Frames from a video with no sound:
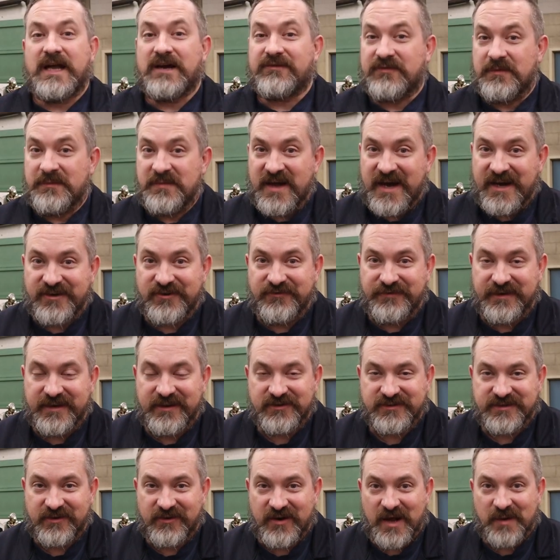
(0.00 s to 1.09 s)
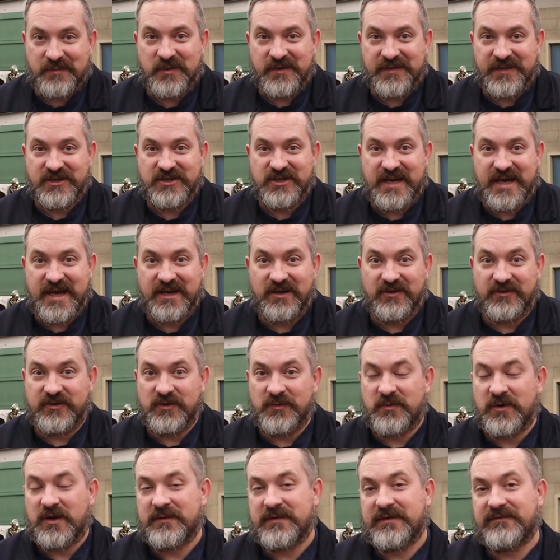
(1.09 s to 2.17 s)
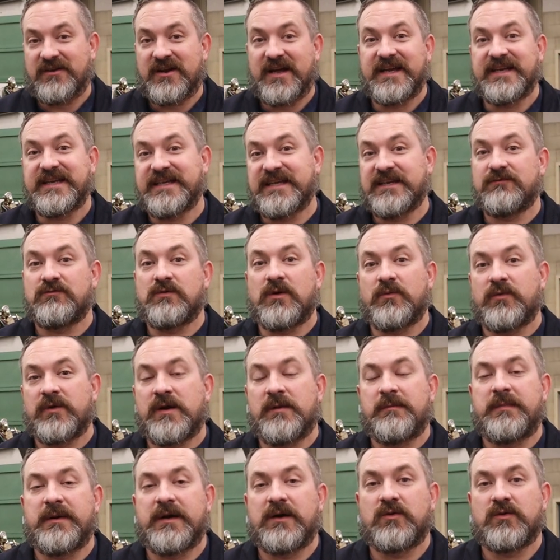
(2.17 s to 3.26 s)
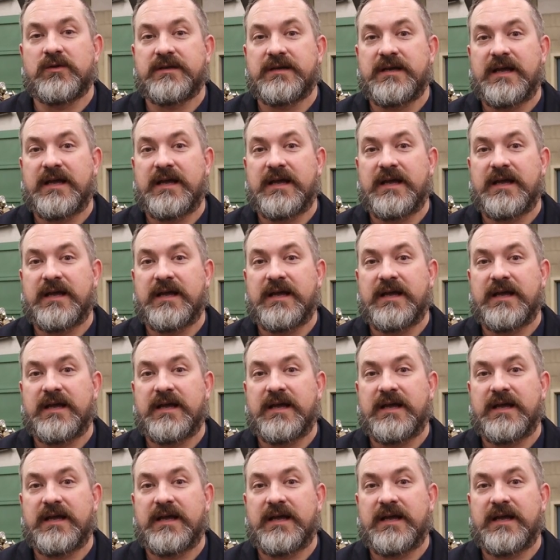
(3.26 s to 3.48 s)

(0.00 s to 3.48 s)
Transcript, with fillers: Now, from the 100 videos that are up on the channel, you probably have an idea of what we're about.